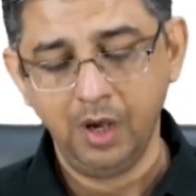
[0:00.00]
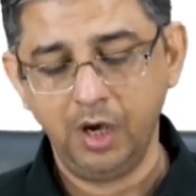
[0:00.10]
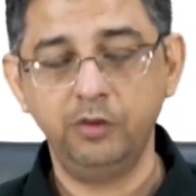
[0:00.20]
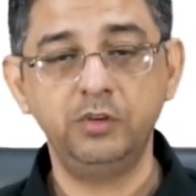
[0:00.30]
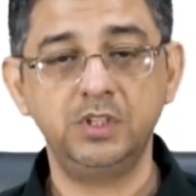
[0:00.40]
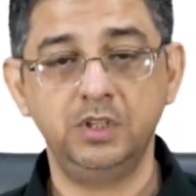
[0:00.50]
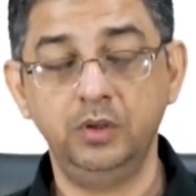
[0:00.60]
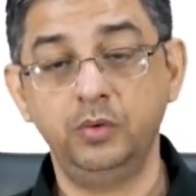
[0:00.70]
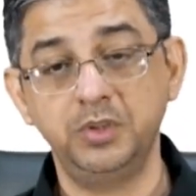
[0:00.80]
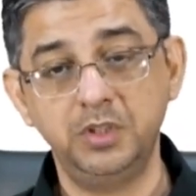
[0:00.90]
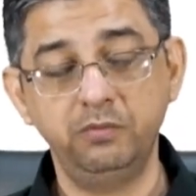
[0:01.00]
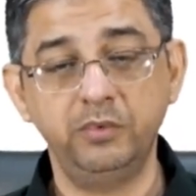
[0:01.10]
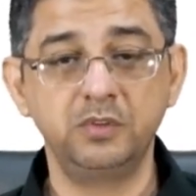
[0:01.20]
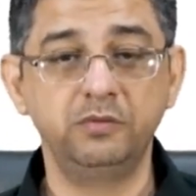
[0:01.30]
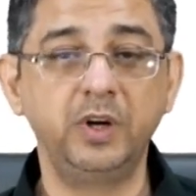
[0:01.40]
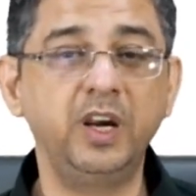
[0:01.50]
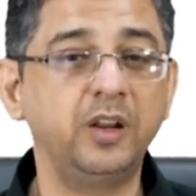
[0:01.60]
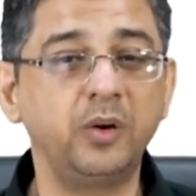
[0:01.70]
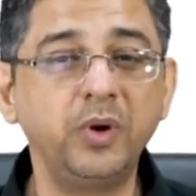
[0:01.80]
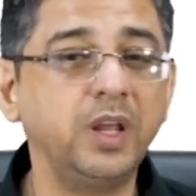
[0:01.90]
I would say the question was worded
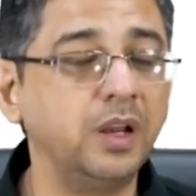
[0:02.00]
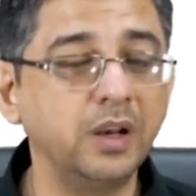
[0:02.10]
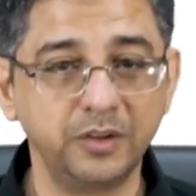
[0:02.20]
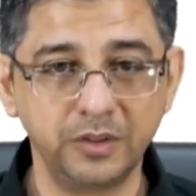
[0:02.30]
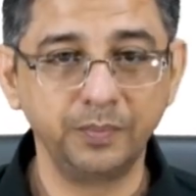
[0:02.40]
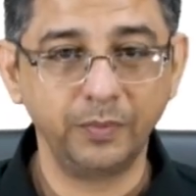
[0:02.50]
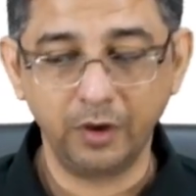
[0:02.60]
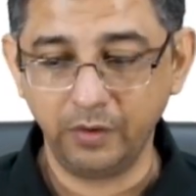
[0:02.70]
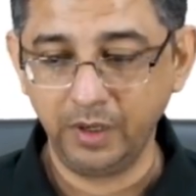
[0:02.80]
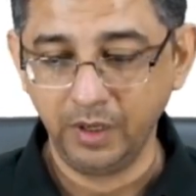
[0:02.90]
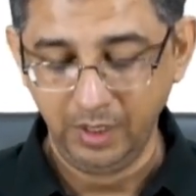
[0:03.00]
around English, right?